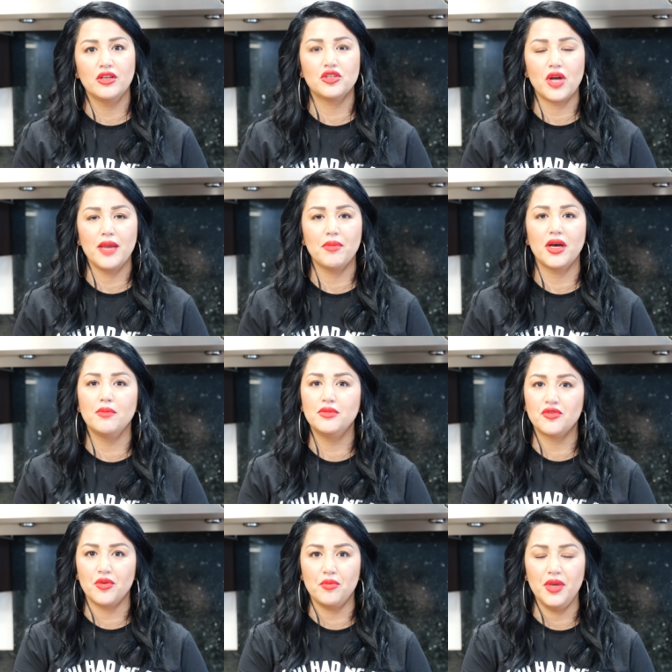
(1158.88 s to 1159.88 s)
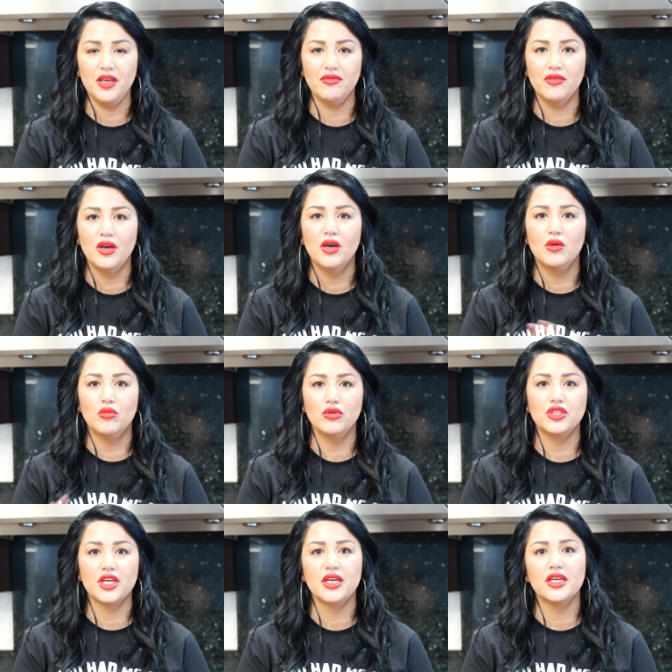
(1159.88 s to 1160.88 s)
tripe comes from beef,
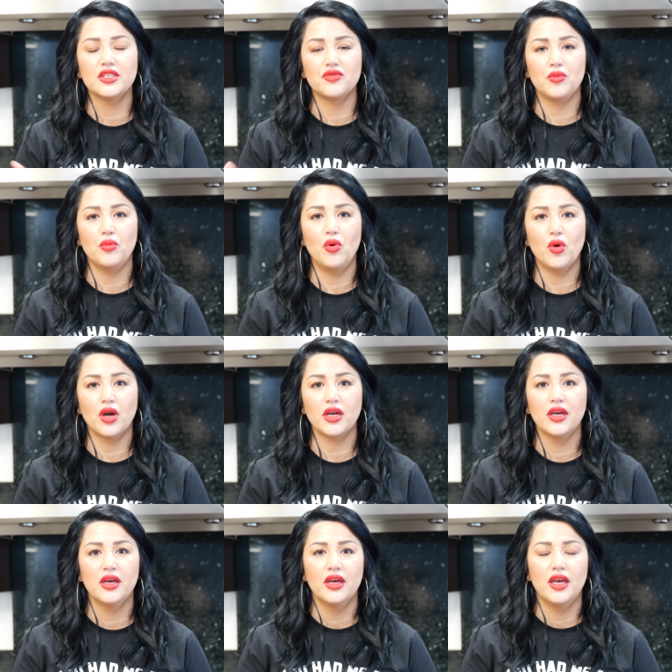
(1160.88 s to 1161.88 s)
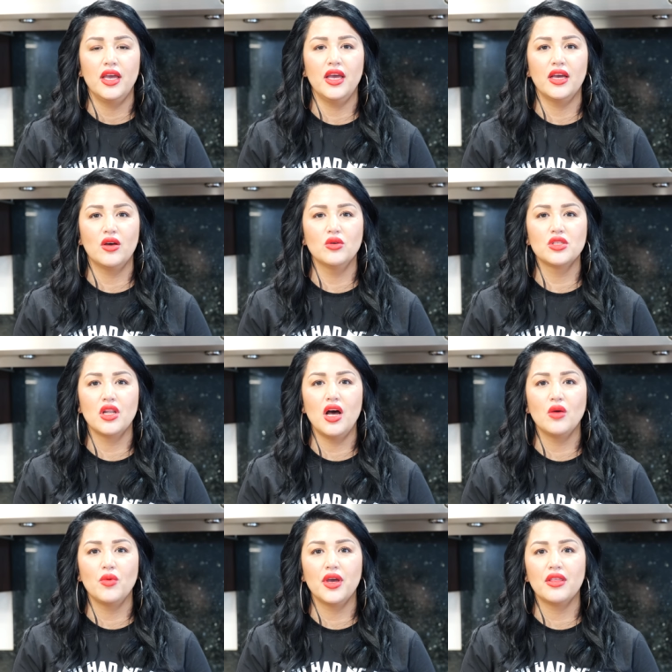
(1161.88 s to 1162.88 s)
buche is from pork. It goes
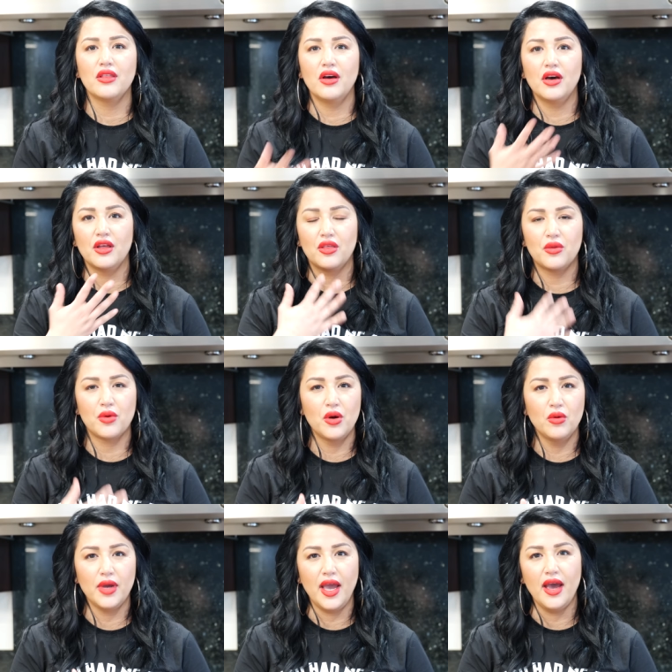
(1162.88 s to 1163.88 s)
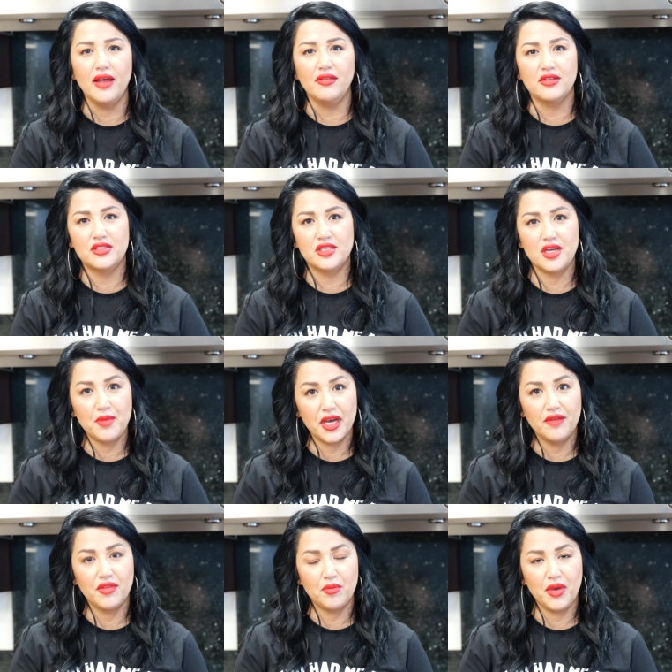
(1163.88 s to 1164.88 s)
along with a throat and the
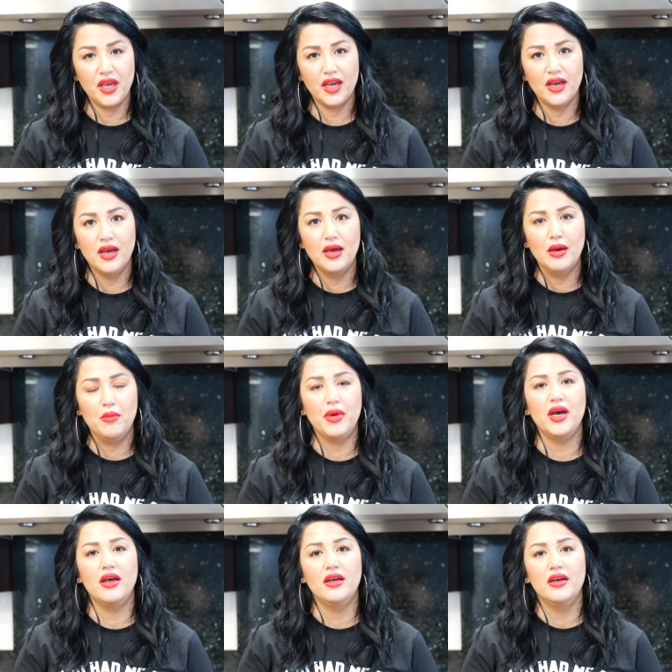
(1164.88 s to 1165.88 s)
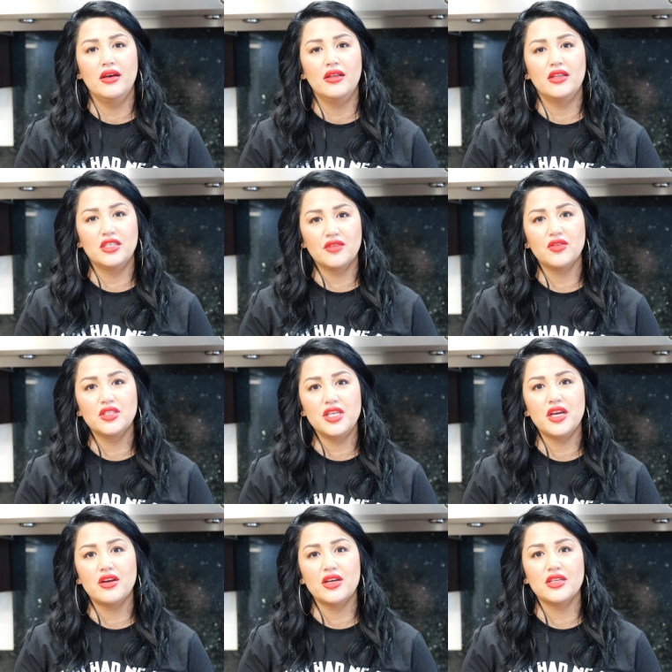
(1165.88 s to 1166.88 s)
stomach of the pig, but the difference
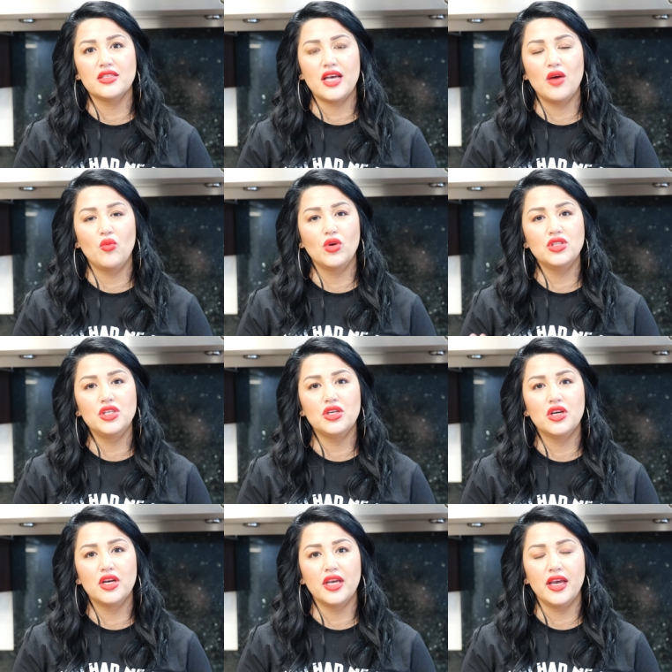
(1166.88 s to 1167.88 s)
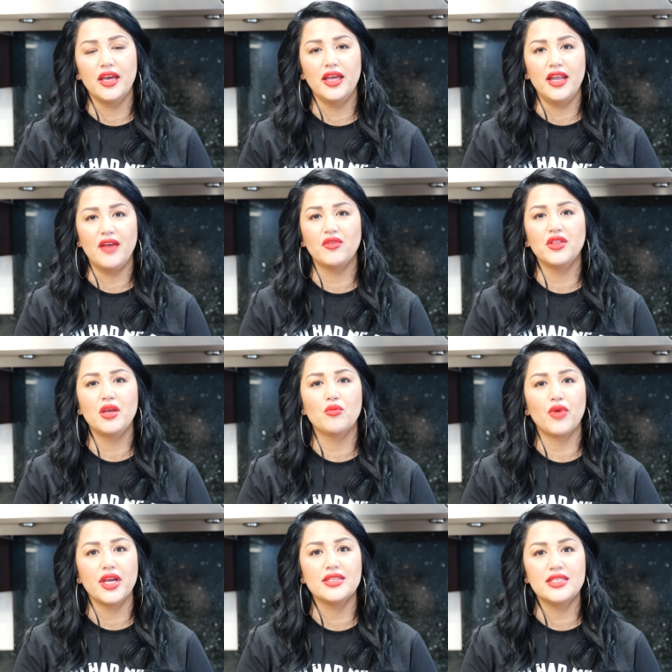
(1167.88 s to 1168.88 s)
here is that once you cook it and everything
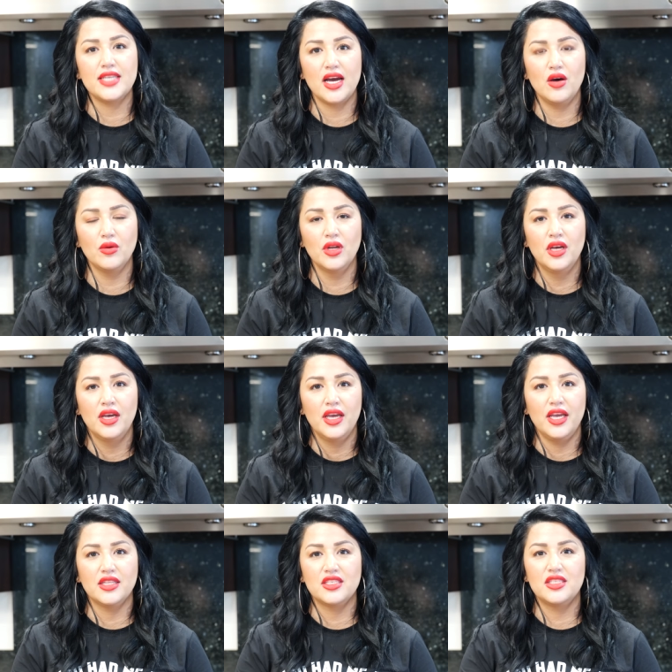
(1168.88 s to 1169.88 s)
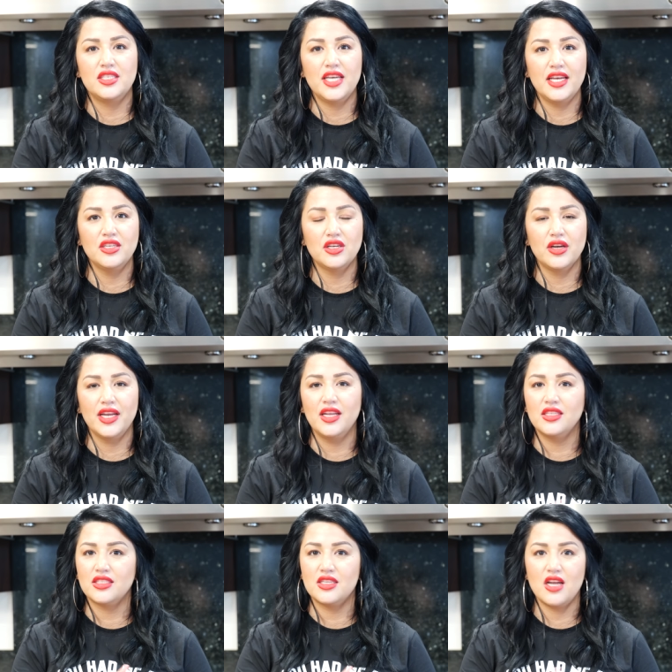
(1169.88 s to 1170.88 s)
breaks down, it's tender and
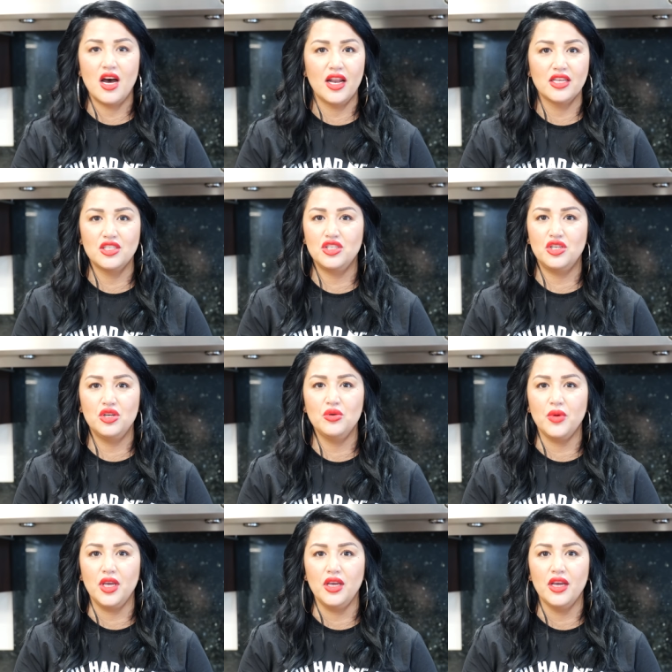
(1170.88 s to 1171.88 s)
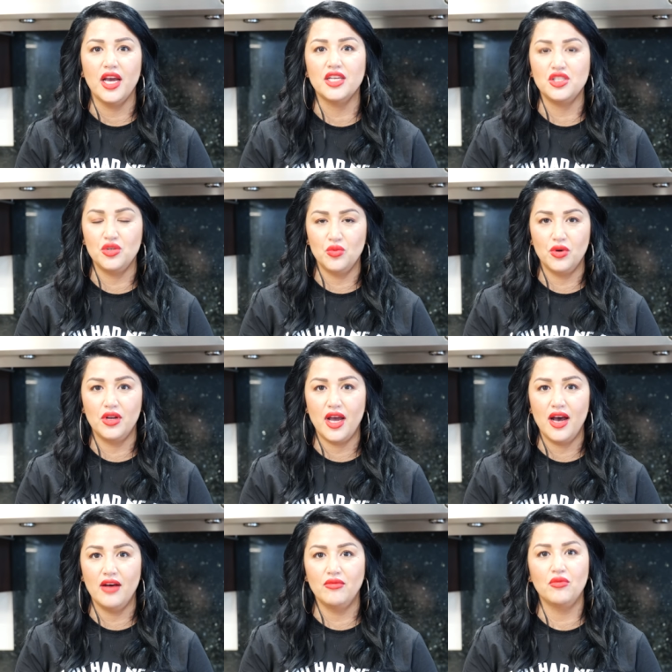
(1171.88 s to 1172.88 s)
it's not as chewy as you would
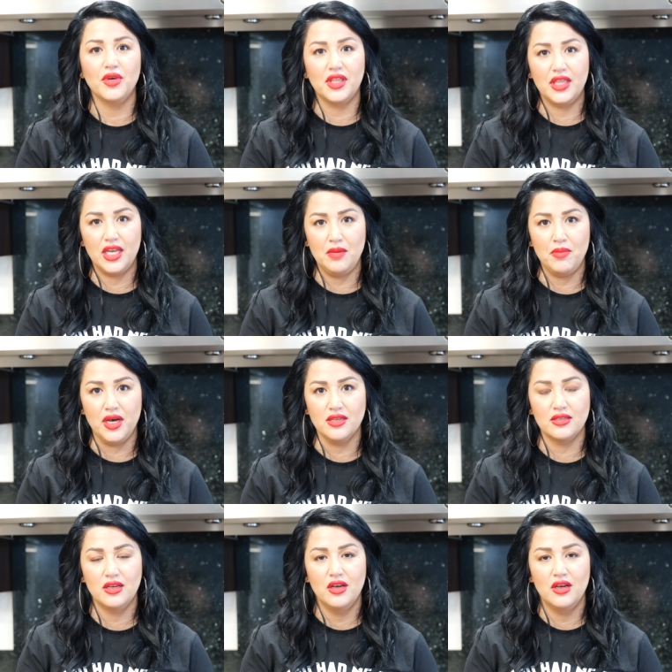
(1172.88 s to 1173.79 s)
have with tripas.